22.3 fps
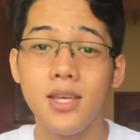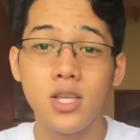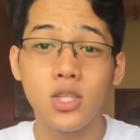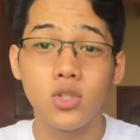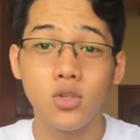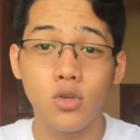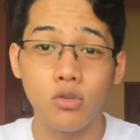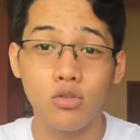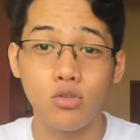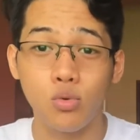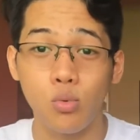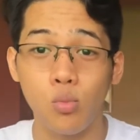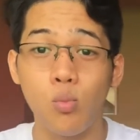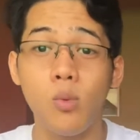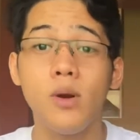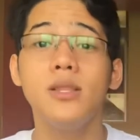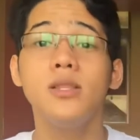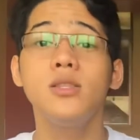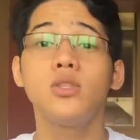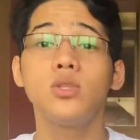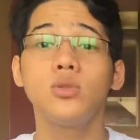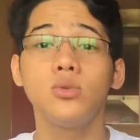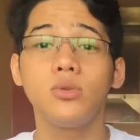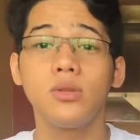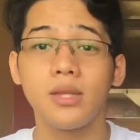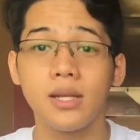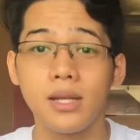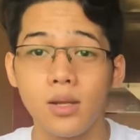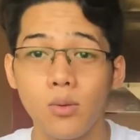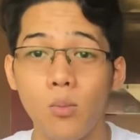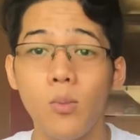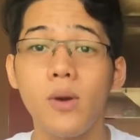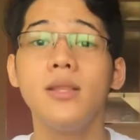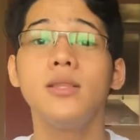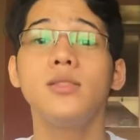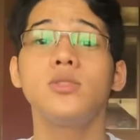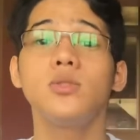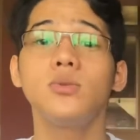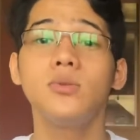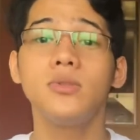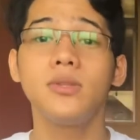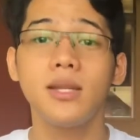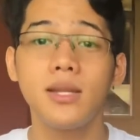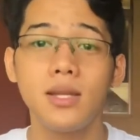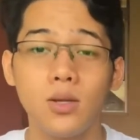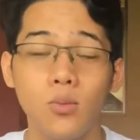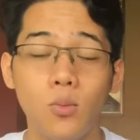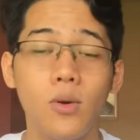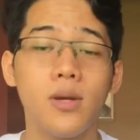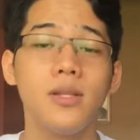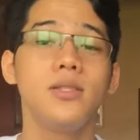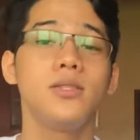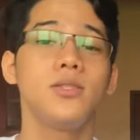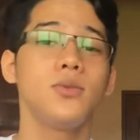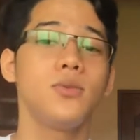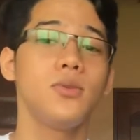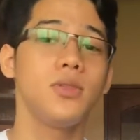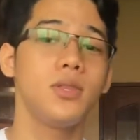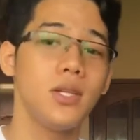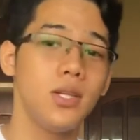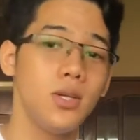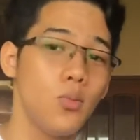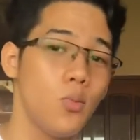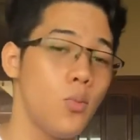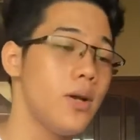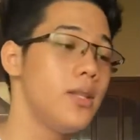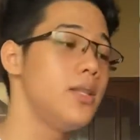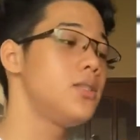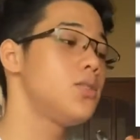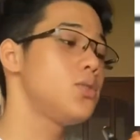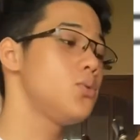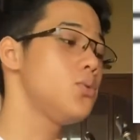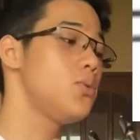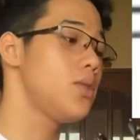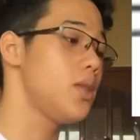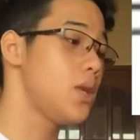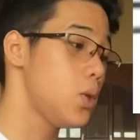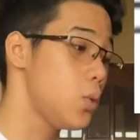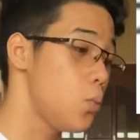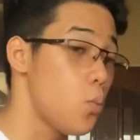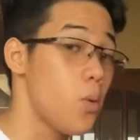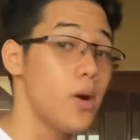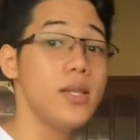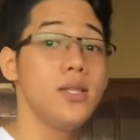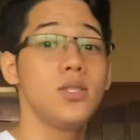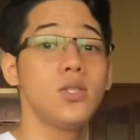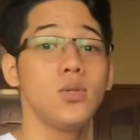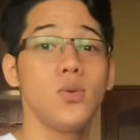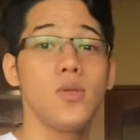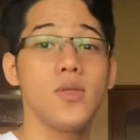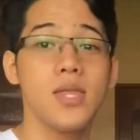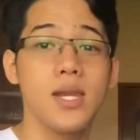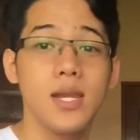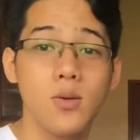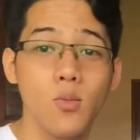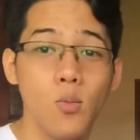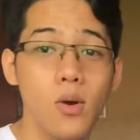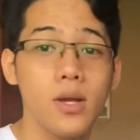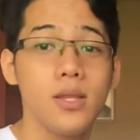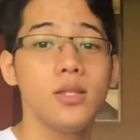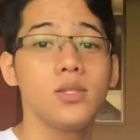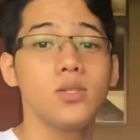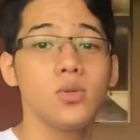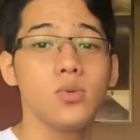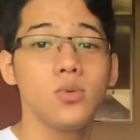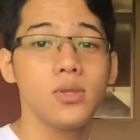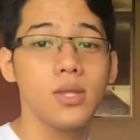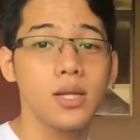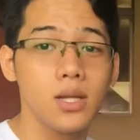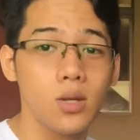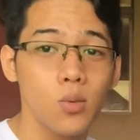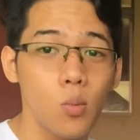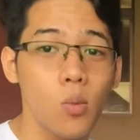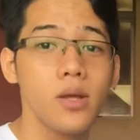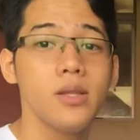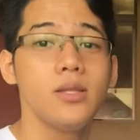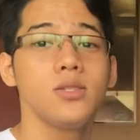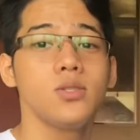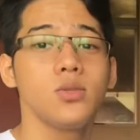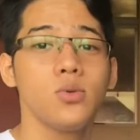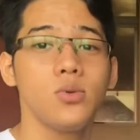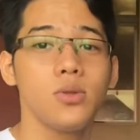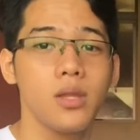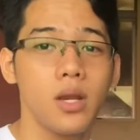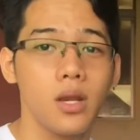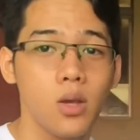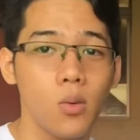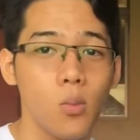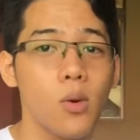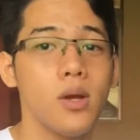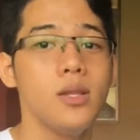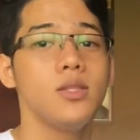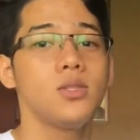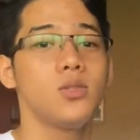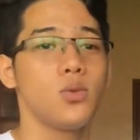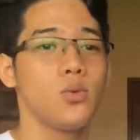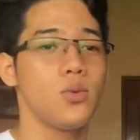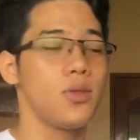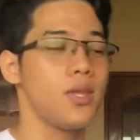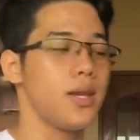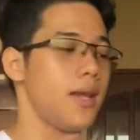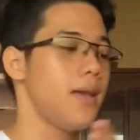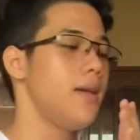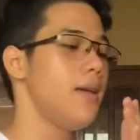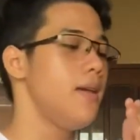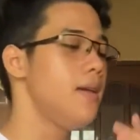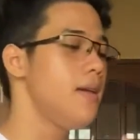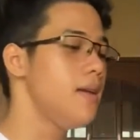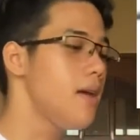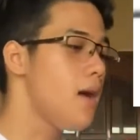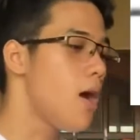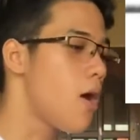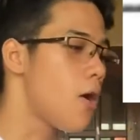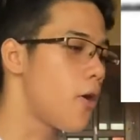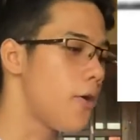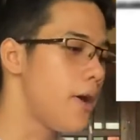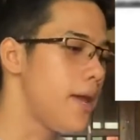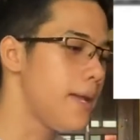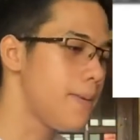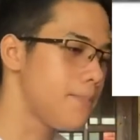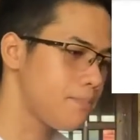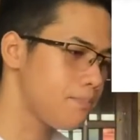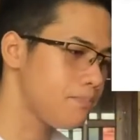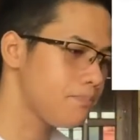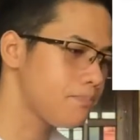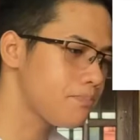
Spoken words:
So it's 1, 2, 3, 1, 2, 3, 1, 2, 3, 1, 2, 3, 1, 2, 3, 1, 2, 3, 1, 2, 3, 1, 2, 3. Alright?